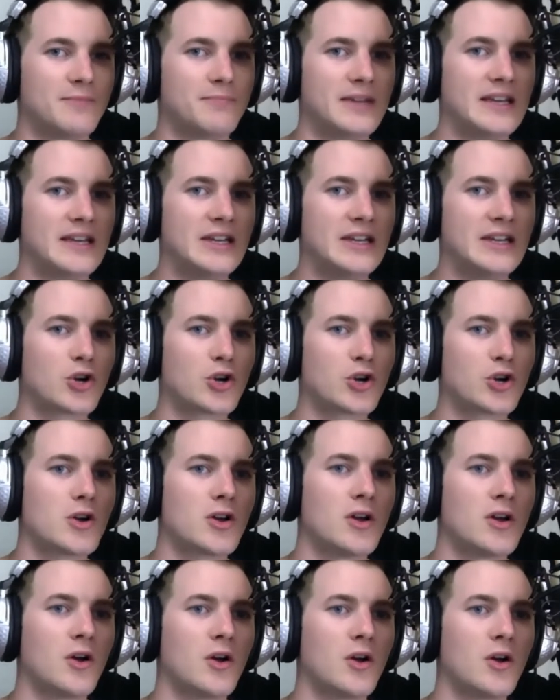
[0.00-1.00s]
Peter
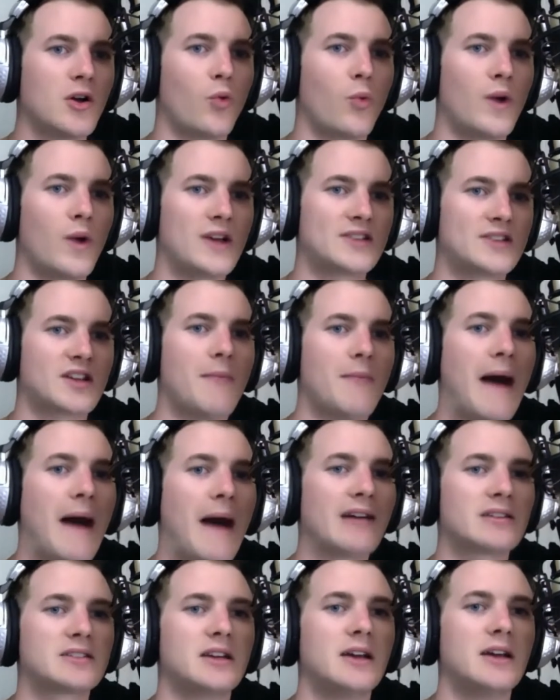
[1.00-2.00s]

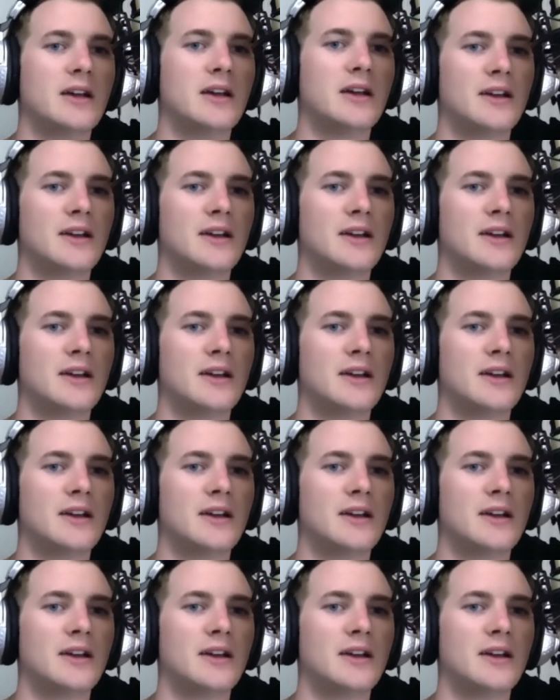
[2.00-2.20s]
Westcomott,